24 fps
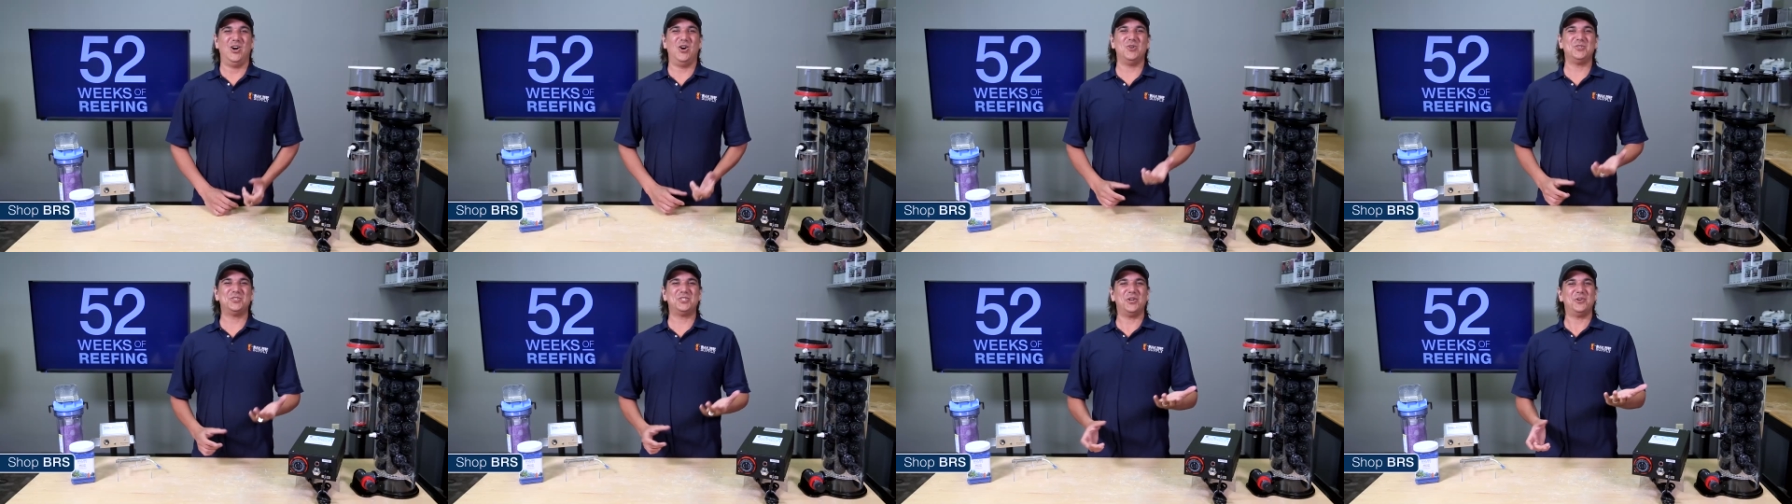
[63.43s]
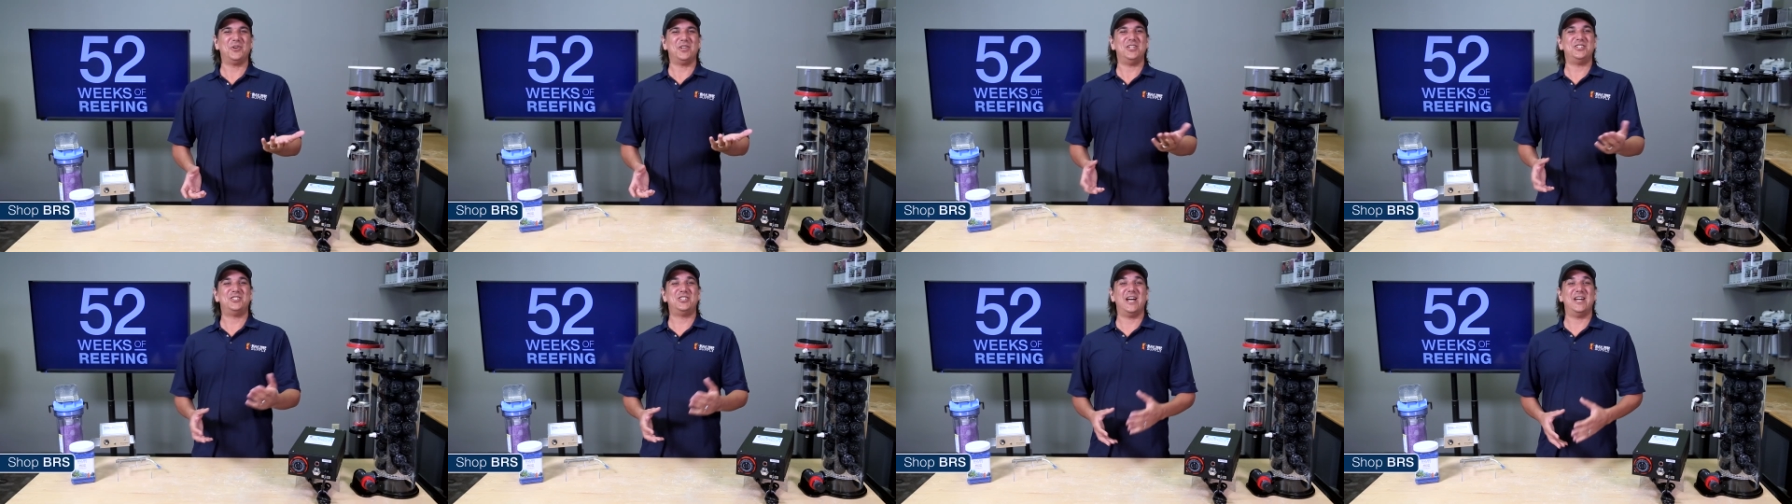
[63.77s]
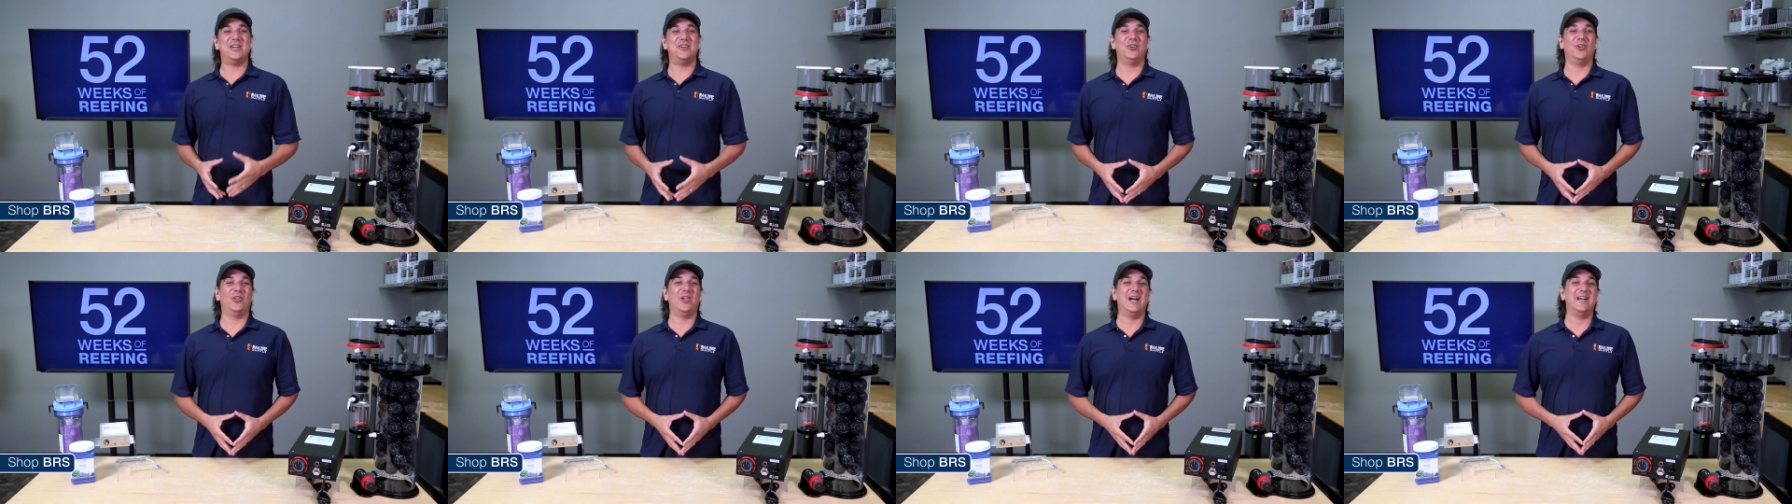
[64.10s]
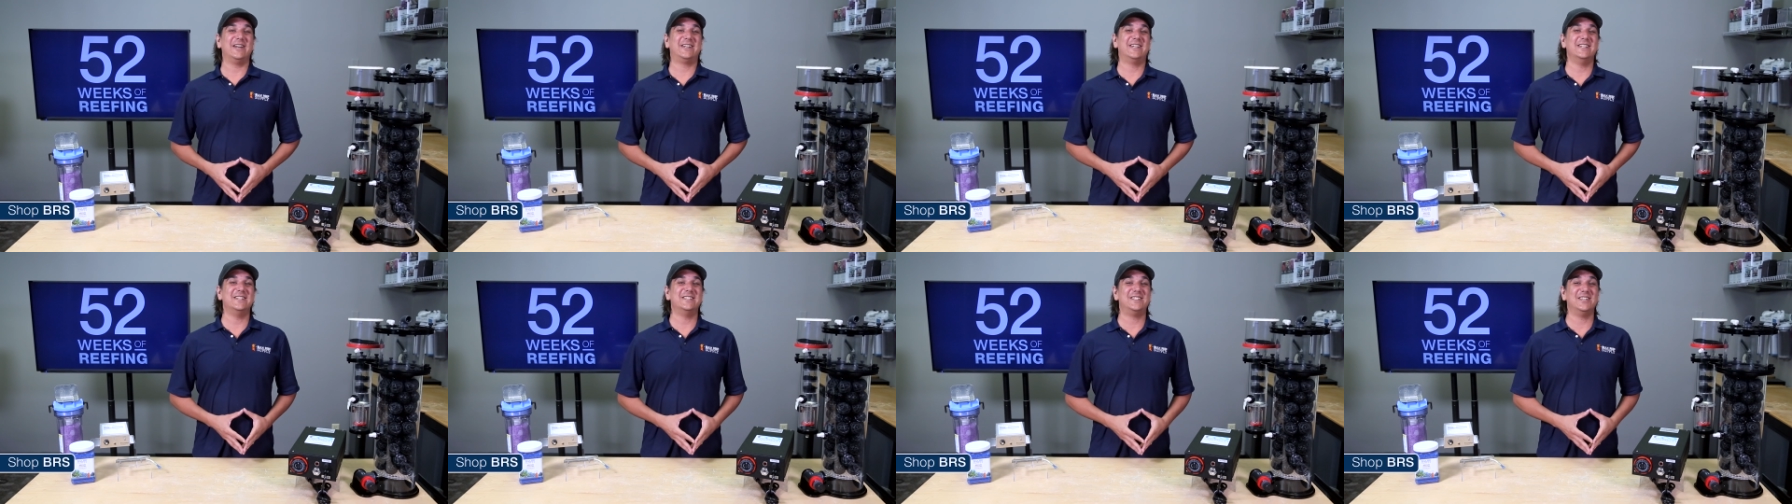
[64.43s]
Ozone in general,
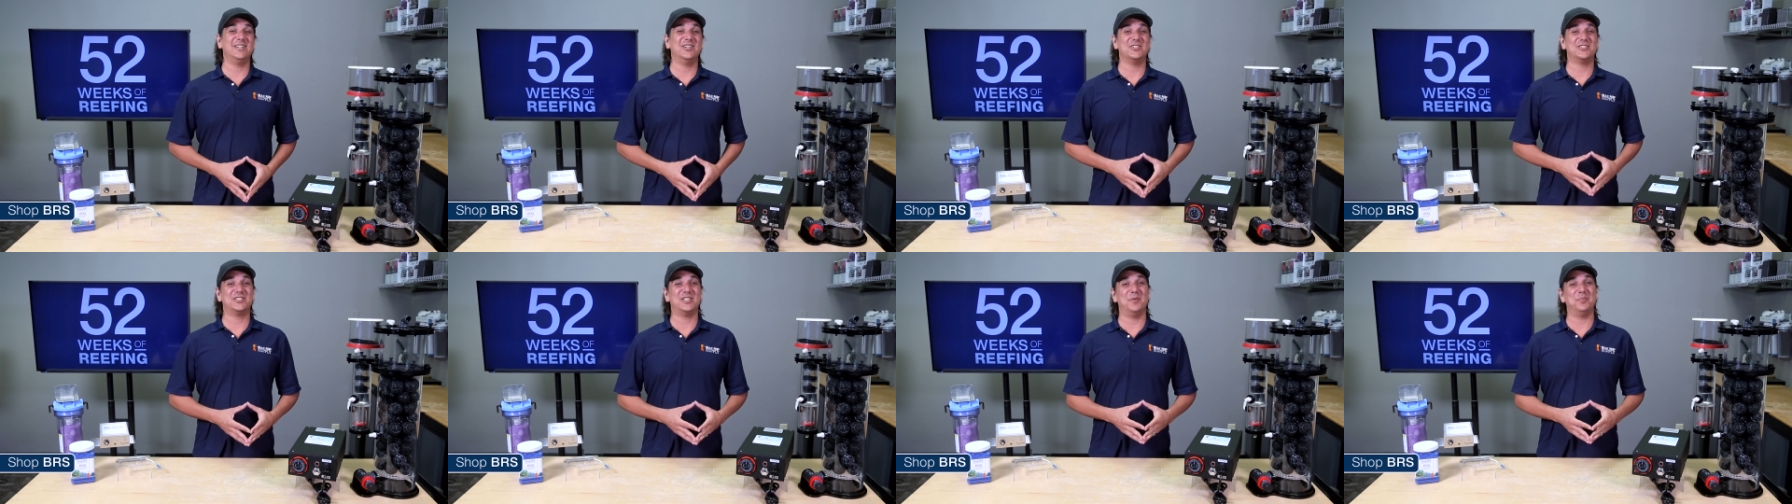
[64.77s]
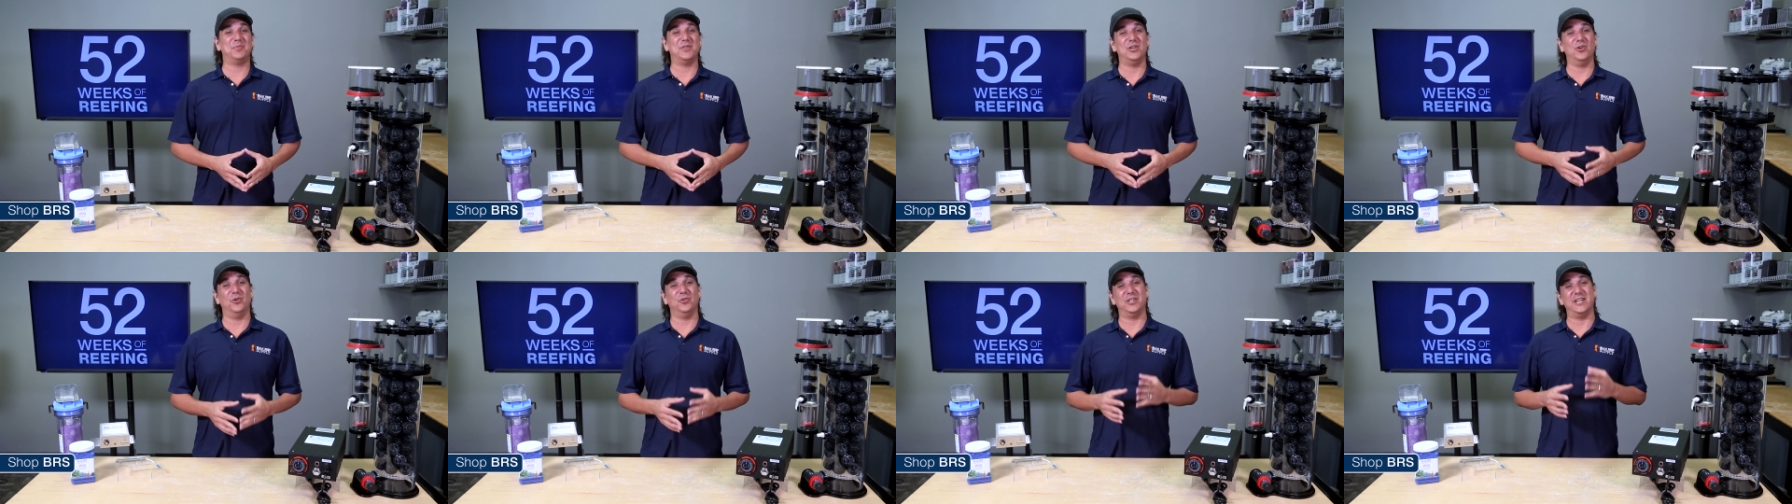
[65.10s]
I'd consider something